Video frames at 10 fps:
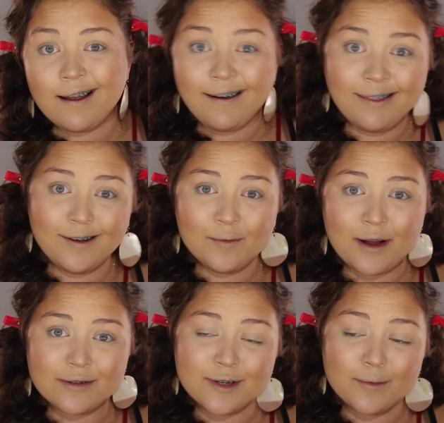I think
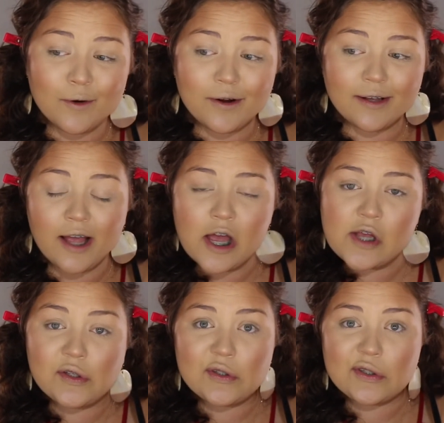brows are boring.
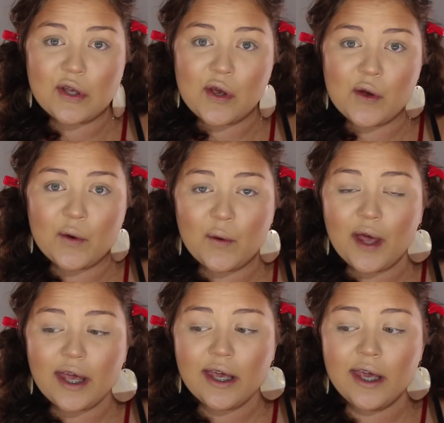So
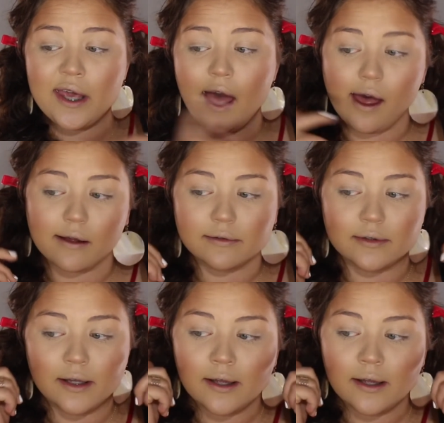yeah. I